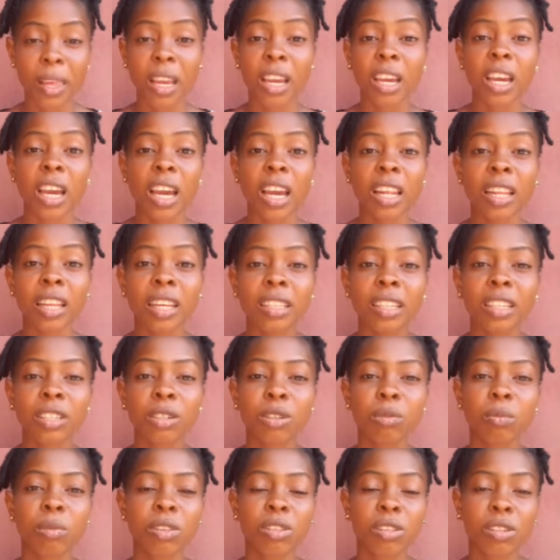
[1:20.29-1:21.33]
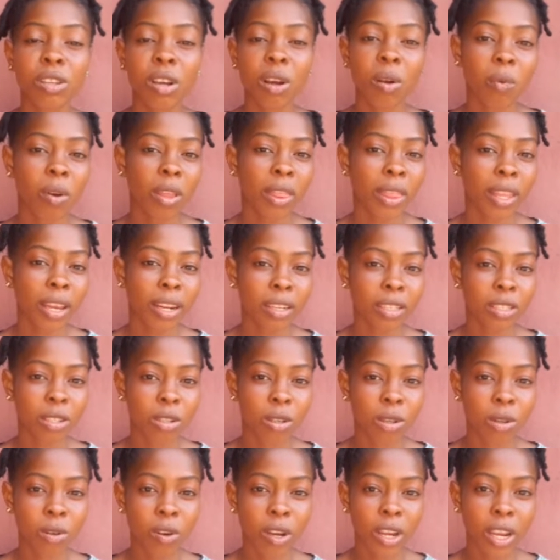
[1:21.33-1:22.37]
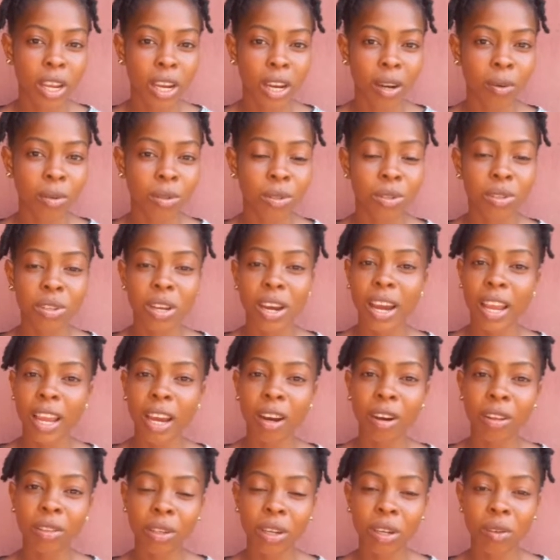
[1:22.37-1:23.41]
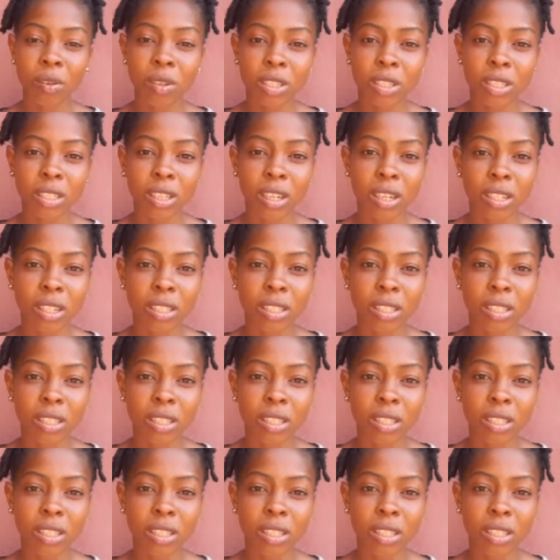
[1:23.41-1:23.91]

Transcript: A lady should be someone that is loyal to higher authorities,